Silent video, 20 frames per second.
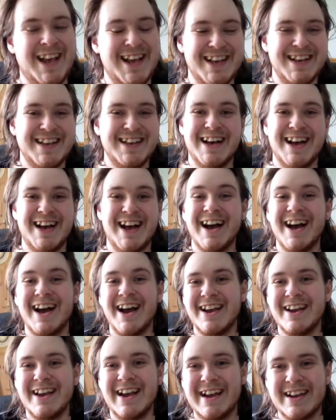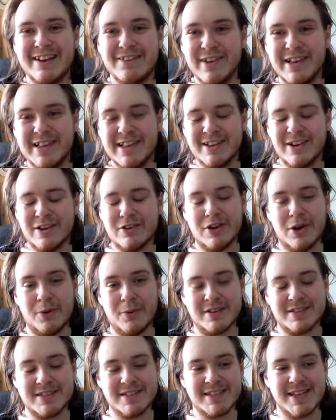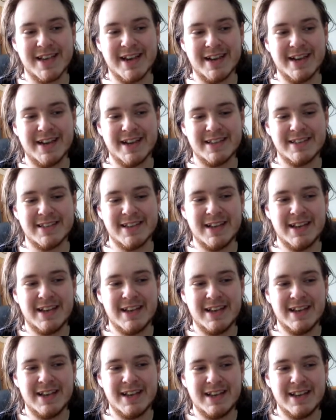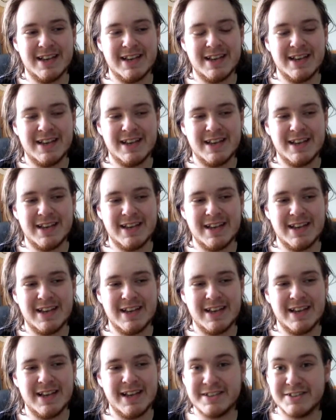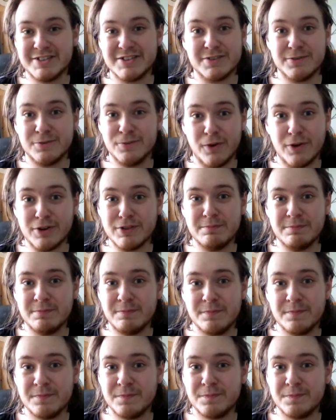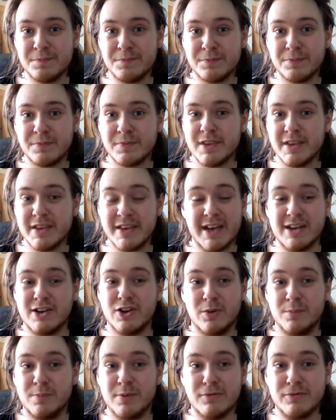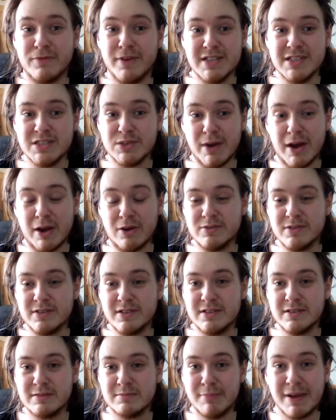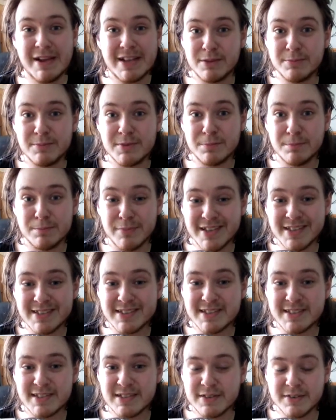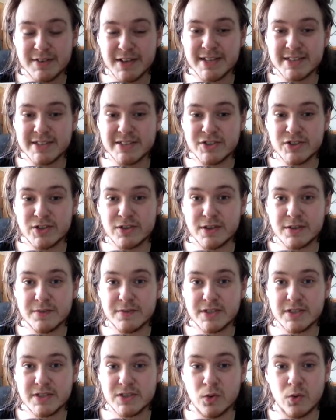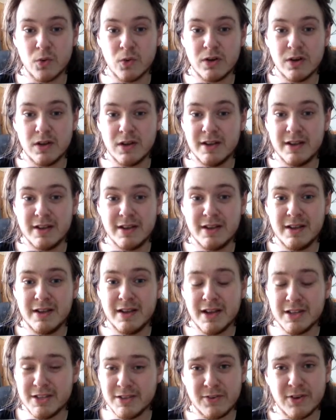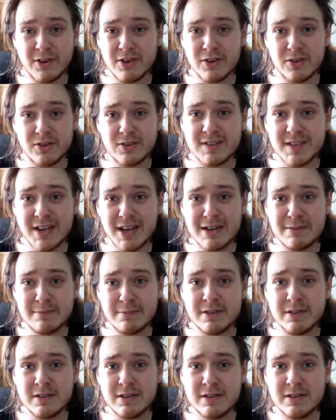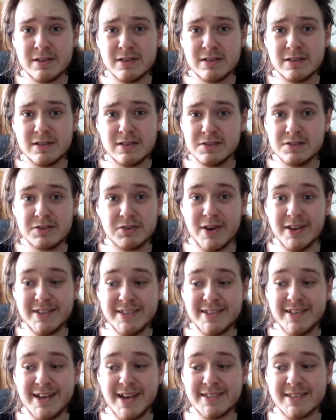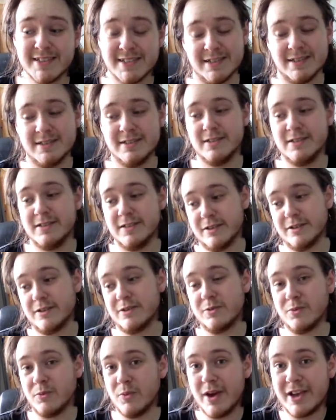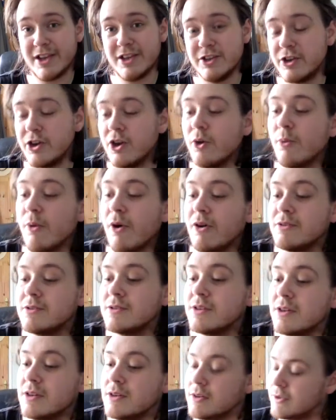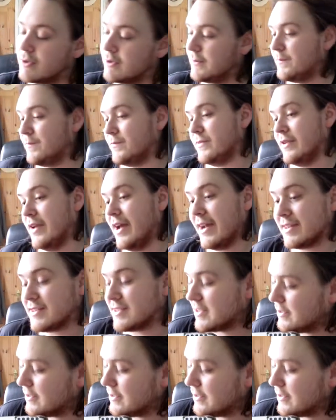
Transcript: I really don't know what to say. It's just fun. Get a couple of friends around, make them compete against each other for score, and you've got a good time. It's Crazy Taxi. Where can you go wrong? Next.